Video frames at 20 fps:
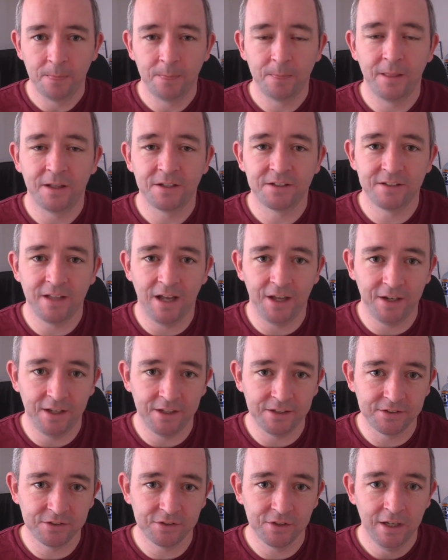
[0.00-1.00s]
That's that
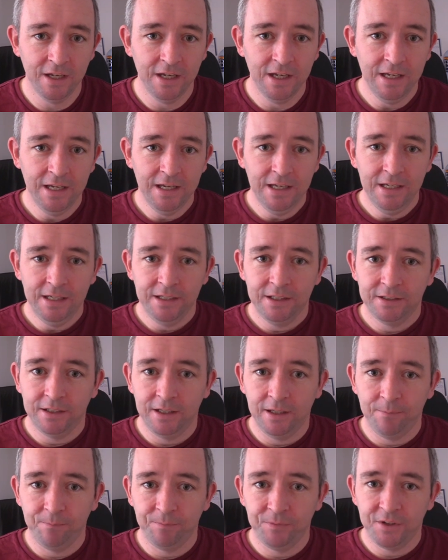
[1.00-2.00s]
S.
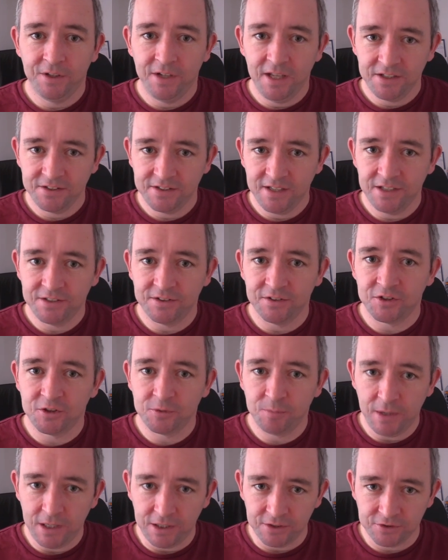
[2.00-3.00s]
Um, the next S is
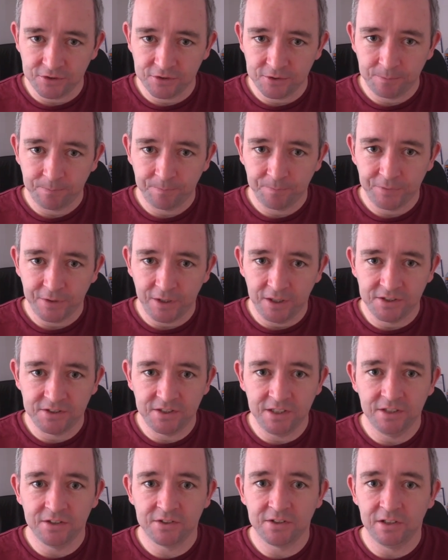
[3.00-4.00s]
space. I
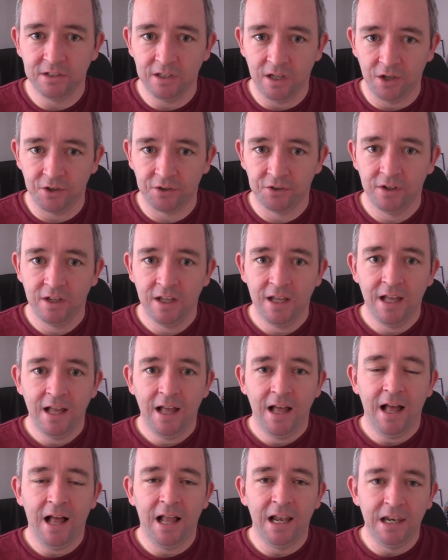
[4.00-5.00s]
see this a lot
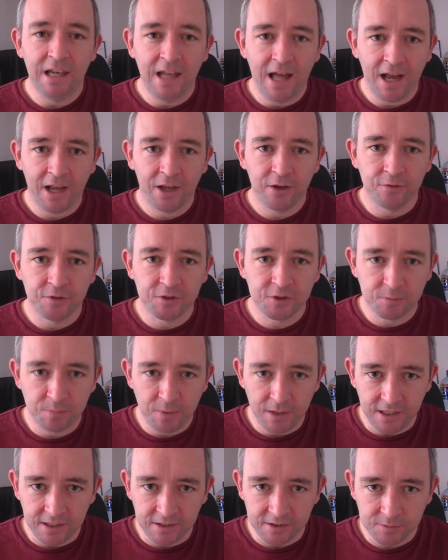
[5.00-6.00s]
a lack of
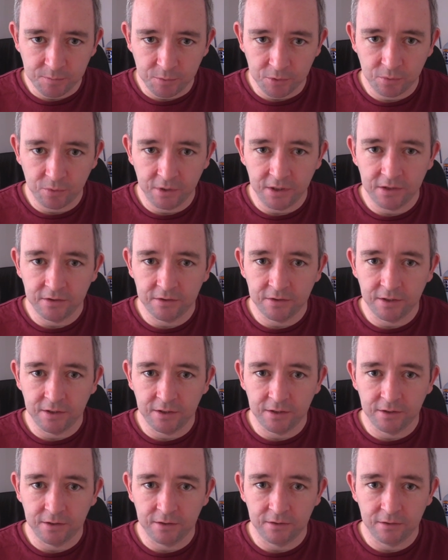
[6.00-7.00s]
space between
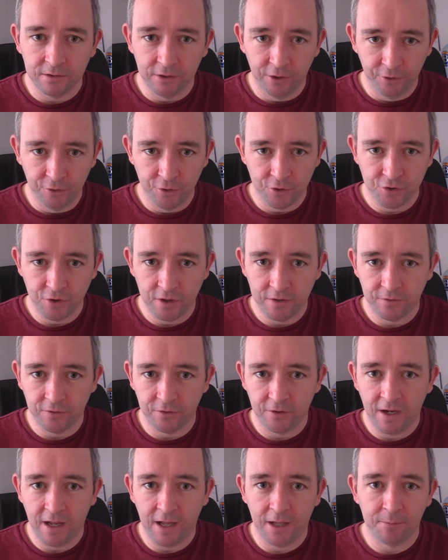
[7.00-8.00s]
the learner
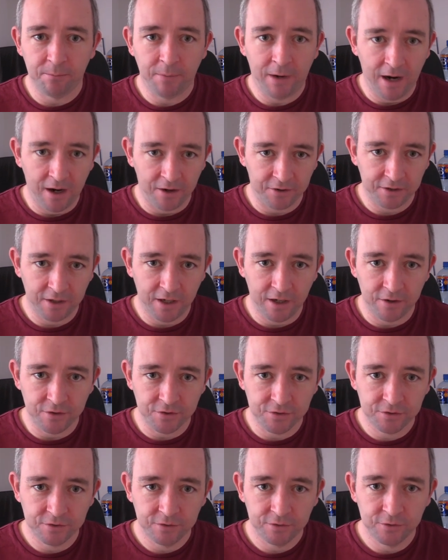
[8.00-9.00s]
driver and parked
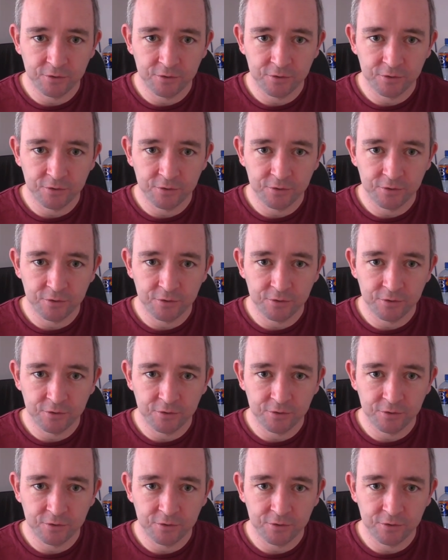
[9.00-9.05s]
cars.